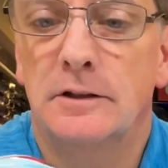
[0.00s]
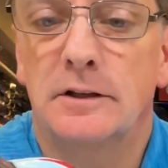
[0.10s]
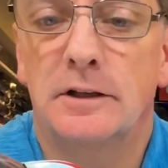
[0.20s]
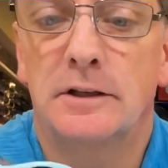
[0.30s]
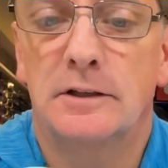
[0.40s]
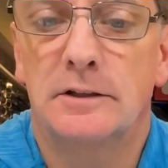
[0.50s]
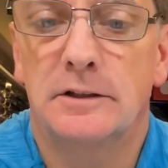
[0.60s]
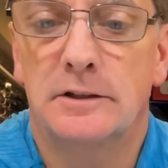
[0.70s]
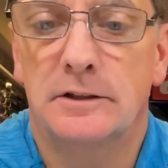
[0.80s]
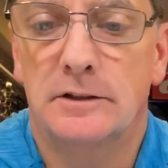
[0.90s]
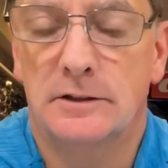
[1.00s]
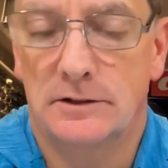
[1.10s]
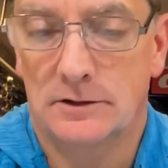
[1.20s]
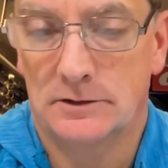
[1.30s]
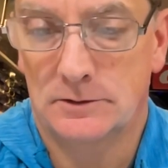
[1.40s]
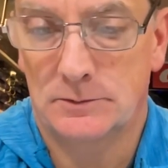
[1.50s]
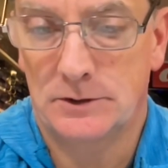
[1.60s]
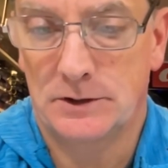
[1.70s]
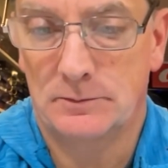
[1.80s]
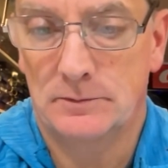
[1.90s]
they did an awesome
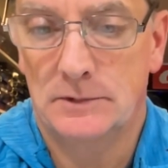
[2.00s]
job.